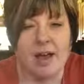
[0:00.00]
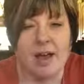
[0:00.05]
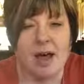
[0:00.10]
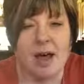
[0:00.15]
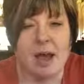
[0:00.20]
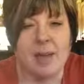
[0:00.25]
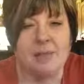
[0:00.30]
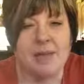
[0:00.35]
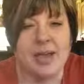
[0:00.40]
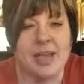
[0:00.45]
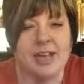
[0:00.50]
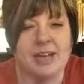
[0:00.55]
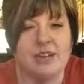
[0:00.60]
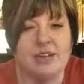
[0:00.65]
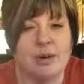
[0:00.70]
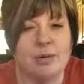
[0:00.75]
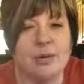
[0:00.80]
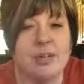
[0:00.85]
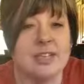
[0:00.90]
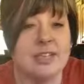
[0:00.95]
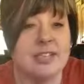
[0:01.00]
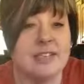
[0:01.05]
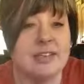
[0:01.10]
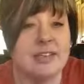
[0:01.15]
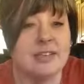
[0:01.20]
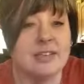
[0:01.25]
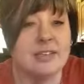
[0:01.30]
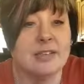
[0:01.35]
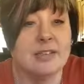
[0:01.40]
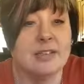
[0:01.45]
um, and
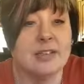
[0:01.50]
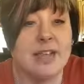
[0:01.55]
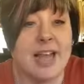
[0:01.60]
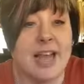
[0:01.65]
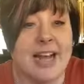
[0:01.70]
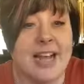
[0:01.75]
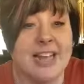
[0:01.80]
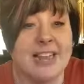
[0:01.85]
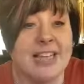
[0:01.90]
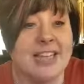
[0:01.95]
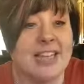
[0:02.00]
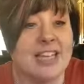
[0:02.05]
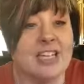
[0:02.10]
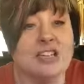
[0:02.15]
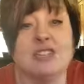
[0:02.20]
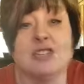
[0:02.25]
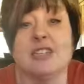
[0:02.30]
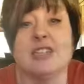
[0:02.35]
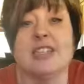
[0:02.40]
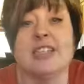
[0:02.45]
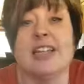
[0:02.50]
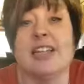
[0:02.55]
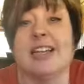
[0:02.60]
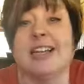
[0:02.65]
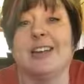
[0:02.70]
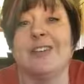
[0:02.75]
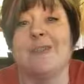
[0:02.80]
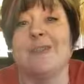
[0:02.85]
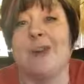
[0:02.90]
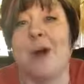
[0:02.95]
notice anything
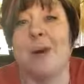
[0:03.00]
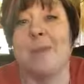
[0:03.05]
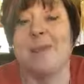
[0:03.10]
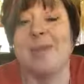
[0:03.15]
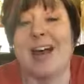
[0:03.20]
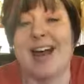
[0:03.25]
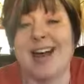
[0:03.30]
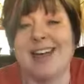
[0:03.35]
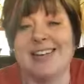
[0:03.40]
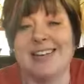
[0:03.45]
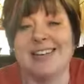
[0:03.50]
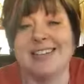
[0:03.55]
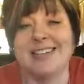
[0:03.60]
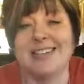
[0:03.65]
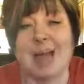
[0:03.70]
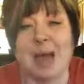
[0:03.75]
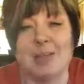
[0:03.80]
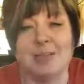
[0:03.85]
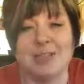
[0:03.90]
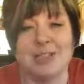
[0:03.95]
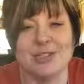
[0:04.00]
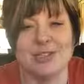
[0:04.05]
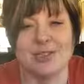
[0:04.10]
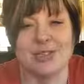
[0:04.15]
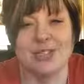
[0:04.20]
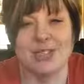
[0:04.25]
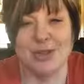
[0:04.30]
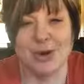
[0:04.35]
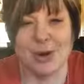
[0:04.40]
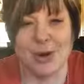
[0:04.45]
interesting from that
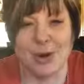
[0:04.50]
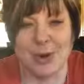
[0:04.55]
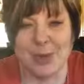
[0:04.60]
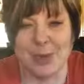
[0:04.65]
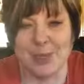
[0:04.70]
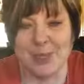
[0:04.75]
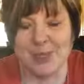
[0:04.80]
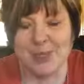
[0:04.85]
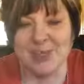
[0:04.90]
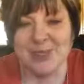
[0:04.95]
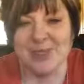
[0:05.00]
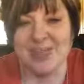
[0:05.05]
chemistry term.